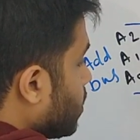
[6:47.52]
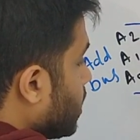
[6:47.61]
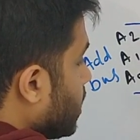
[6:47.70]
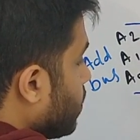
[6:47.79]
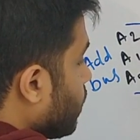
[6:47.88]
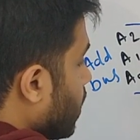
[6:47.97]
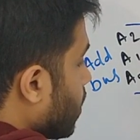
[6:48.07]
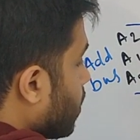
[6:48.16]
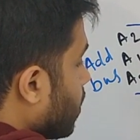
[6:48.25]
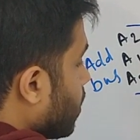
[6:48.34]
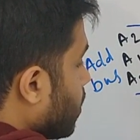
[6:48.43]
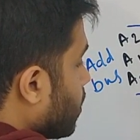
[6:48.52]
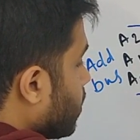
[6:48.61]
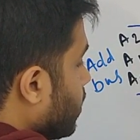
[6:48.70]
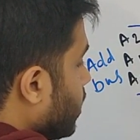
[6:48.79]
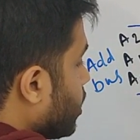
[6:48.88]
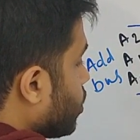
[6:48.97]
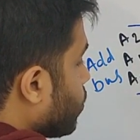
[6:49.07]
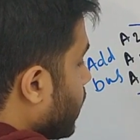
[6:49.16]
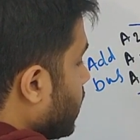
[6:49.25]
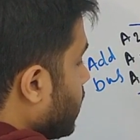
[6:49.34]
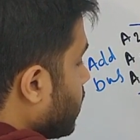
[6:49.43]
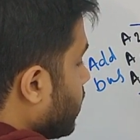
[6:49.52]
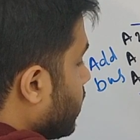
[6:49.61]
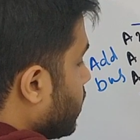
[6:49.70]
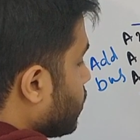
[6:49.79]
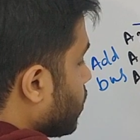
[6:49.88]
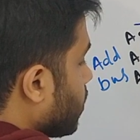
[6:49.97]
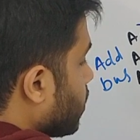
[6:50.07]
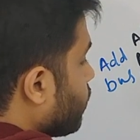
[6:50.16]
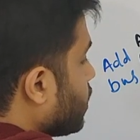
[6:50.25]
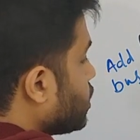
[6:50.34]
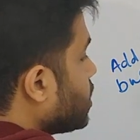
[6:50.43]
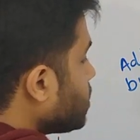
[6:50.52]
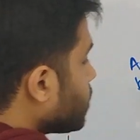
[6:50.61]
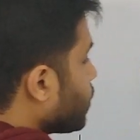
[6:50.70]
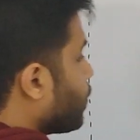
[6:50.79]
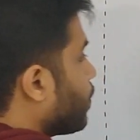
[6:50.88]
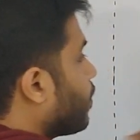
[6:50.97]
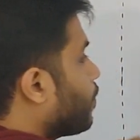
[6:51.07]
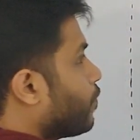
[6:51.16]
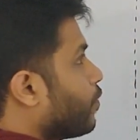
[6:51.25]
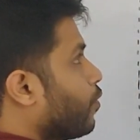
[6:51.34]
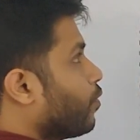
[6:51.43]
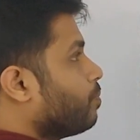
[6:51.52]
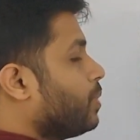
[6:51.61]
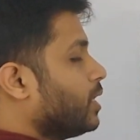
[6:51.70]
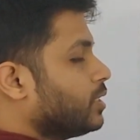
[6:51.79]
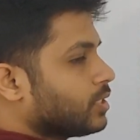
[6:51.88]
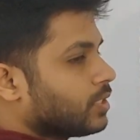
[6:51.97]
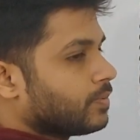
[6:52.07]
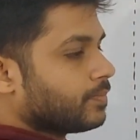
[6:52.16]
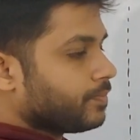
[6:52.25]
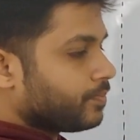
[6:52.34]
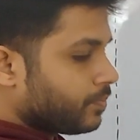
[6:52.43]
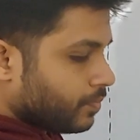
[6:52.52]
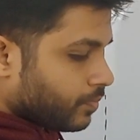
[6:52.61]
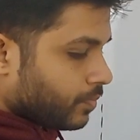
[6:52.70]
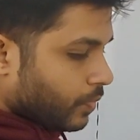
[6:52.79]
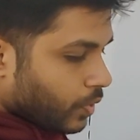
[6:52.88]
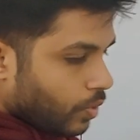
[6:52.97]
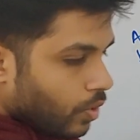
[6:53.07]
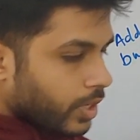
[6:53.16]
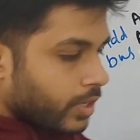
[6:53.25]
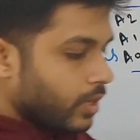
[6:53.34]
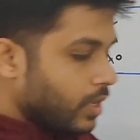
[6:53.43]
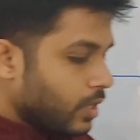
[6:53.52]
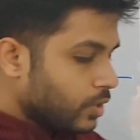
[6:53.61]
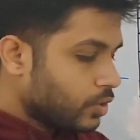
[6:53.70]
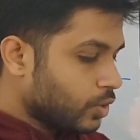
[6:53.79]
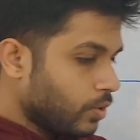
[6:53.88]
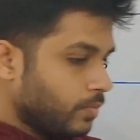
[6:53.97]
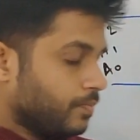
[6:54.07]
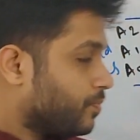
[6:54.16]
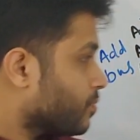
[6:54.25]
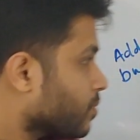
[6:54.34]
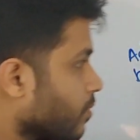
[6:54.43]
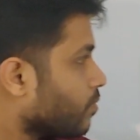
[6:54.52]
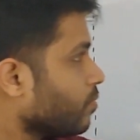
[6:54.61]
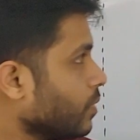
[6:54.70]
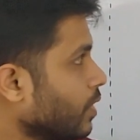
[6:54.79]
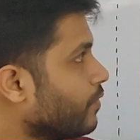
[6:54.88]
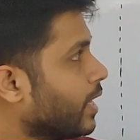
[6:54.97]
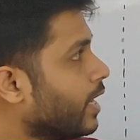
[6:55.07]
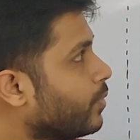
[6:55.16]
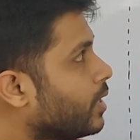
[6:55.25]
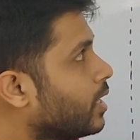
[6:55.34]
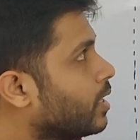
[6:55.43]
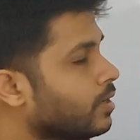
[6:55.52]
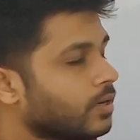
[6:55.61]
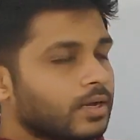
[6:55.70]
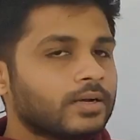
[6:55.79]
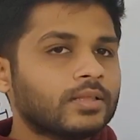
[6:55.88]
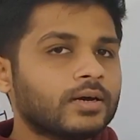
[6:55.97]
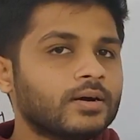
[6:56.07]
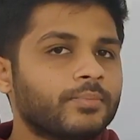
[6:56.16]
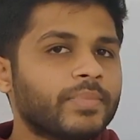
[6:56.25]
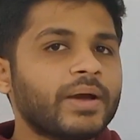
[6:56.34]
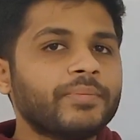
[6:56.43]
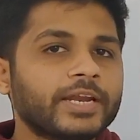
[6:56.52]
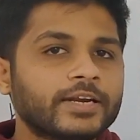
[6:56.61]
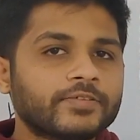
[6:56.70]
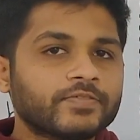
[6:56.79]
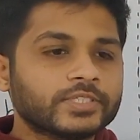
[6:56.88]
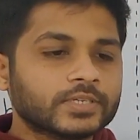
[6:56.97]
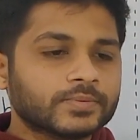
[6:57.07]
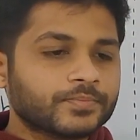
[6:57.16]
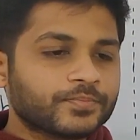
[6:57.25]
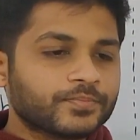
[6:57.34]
D1, D2 and D3, which is 4 bits. Okay, so we have done the memory interfacing.